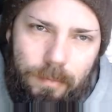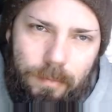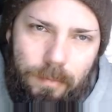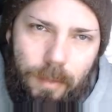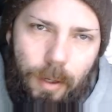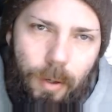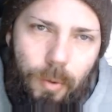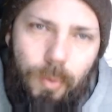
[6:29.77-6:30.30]

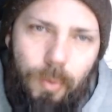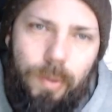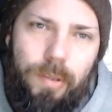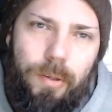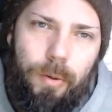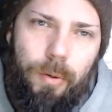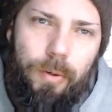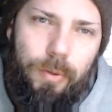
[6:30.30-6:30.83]
who is going
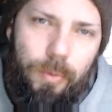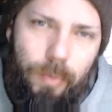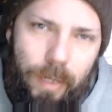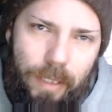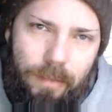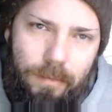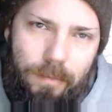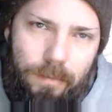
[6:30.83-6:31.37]
to win
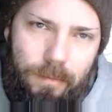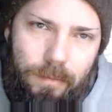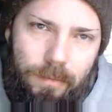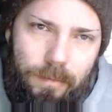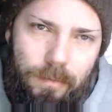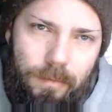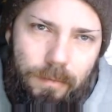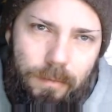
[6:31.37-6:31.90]

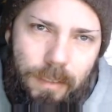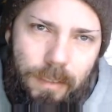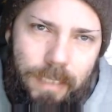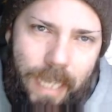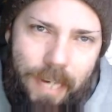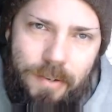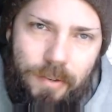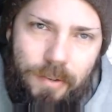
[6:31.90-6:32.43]
the
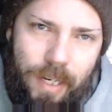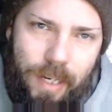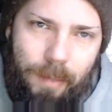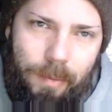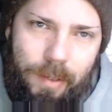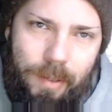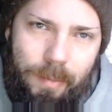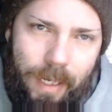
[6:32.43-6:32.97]
national
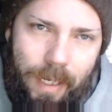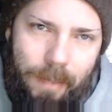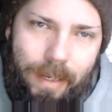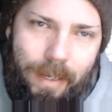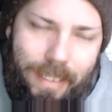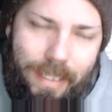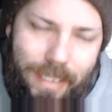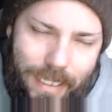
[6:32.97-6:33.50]
championship game
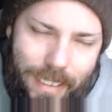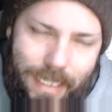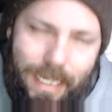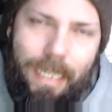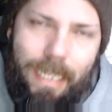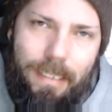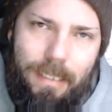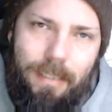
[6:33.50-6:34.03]

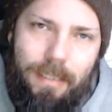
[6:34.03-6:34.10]
tonight